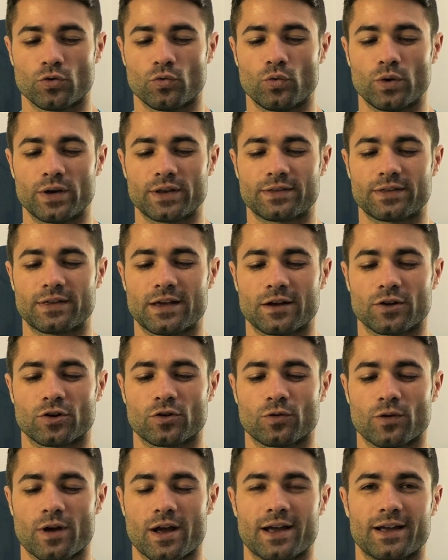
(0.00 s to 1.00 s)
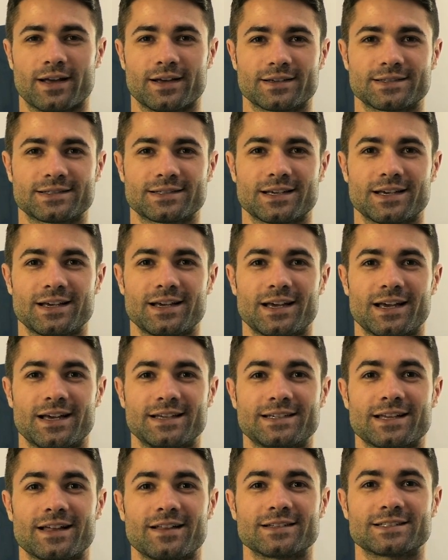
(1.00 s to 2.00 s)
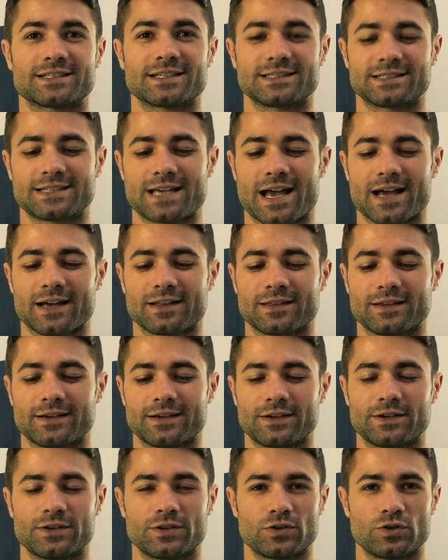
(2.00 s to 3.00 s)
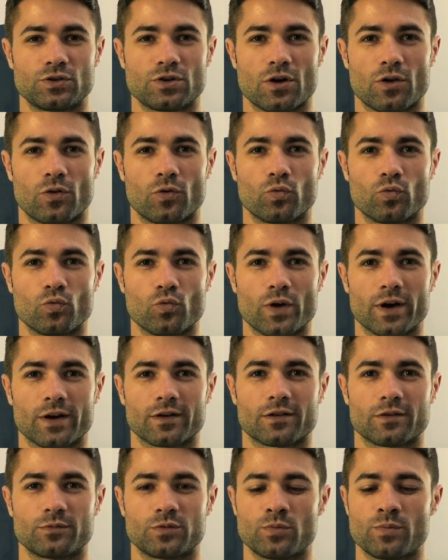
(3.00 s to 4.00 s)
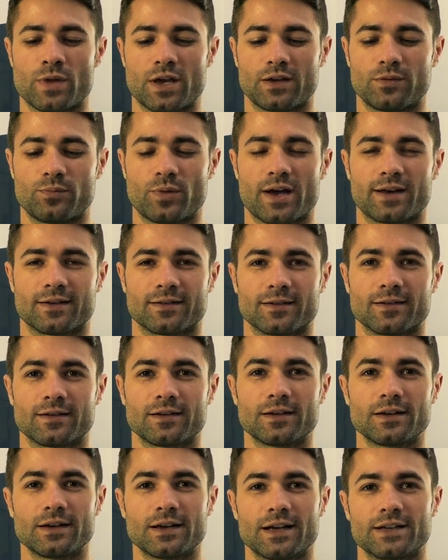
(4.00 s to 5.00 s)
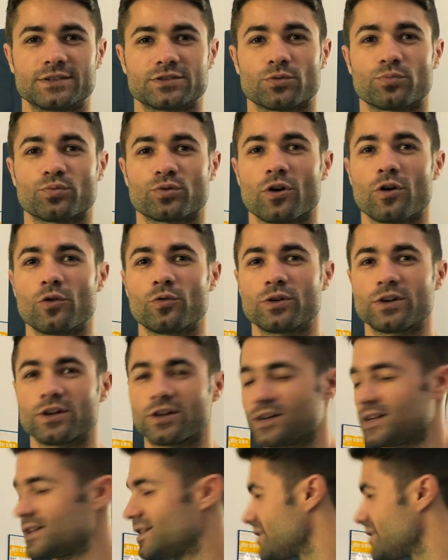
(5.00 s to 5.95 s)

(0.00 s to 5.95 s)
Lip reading: with their cranks and tell us exactly, where it could be made better. And so Pro Wheel, in